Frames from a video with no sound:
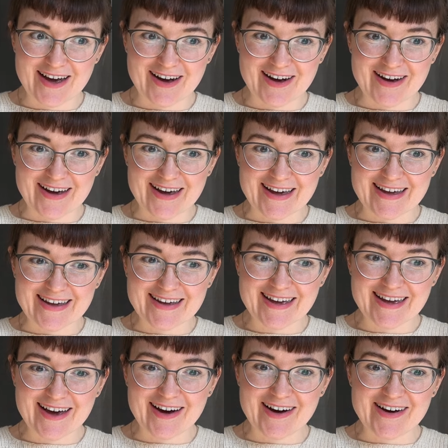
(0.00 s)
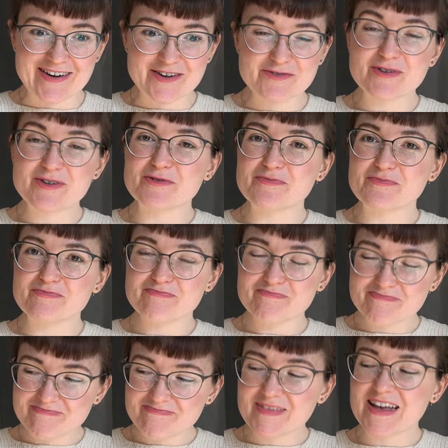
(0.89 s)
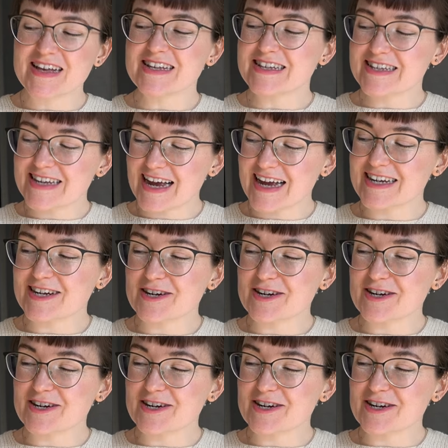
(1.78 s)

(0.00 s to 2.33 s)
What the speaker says: I will stand